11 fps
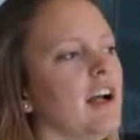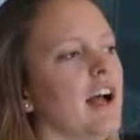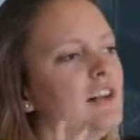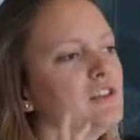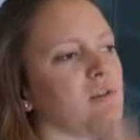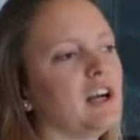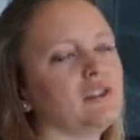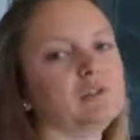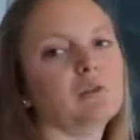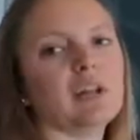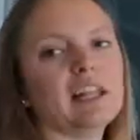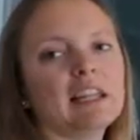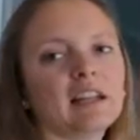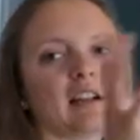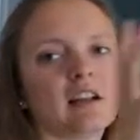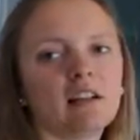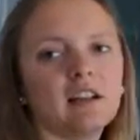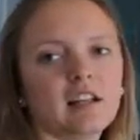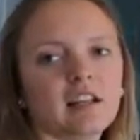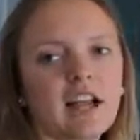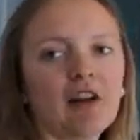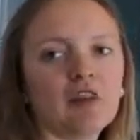and tried to link like
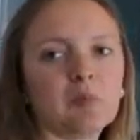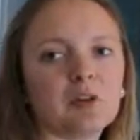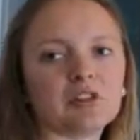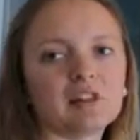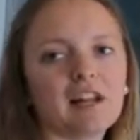the Harry Potter